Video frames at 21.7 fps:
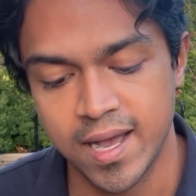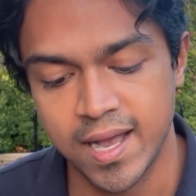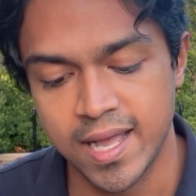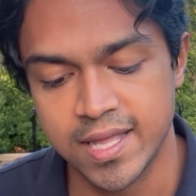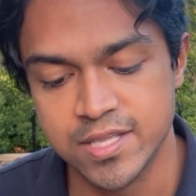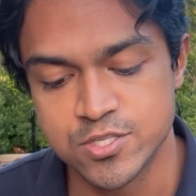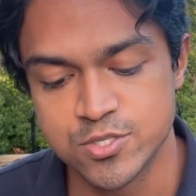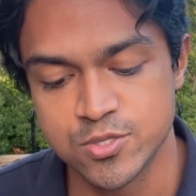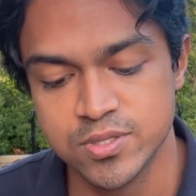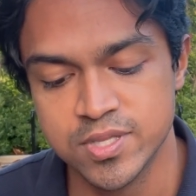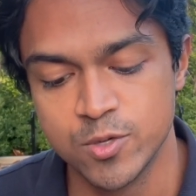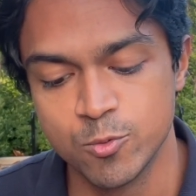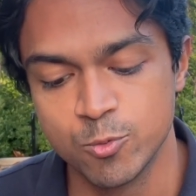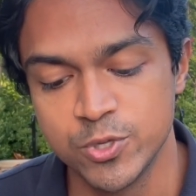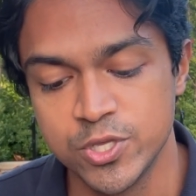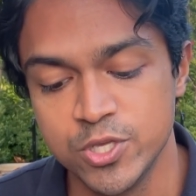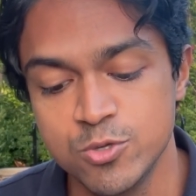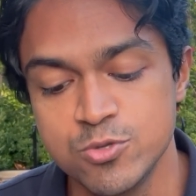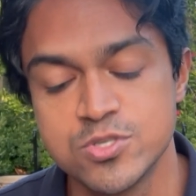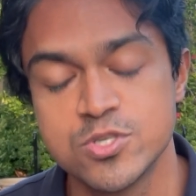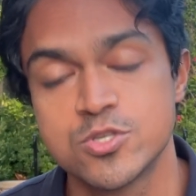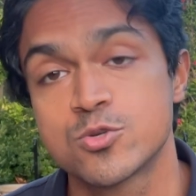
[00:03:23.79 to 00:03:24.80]
And so then we
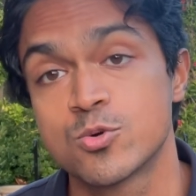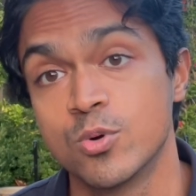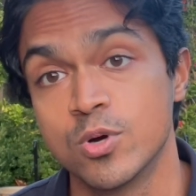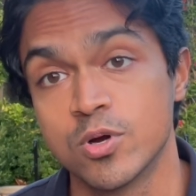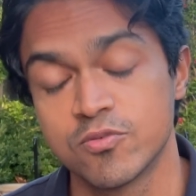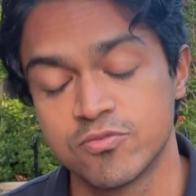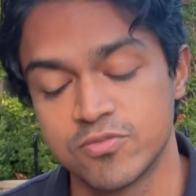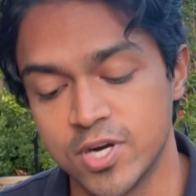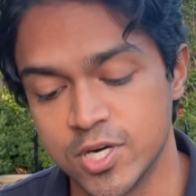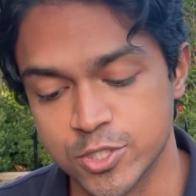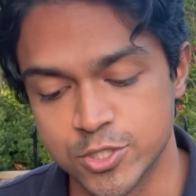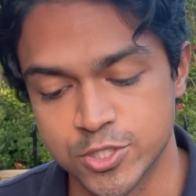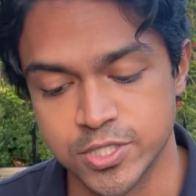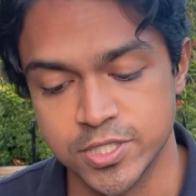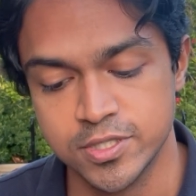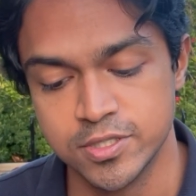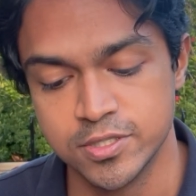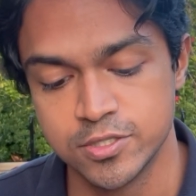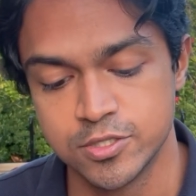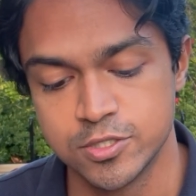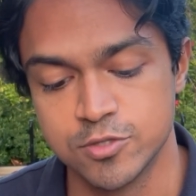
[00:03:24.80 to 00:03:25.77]
use a scoring function